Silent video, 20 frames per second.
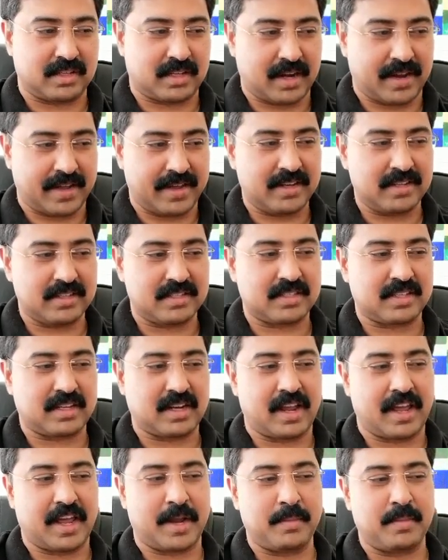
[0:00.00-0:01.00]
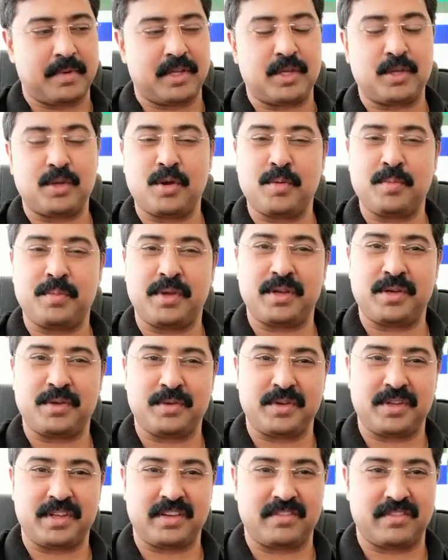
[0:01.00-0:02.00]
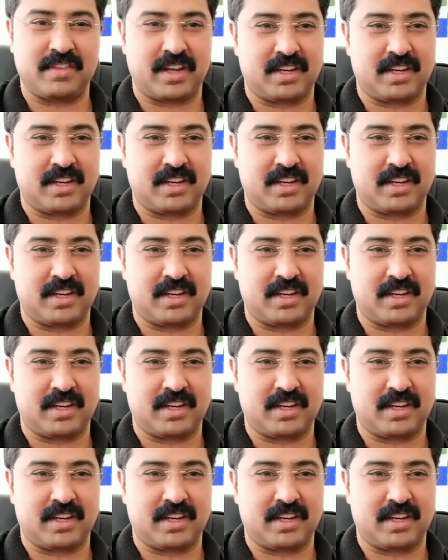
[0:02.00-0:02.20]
clients claimed European Union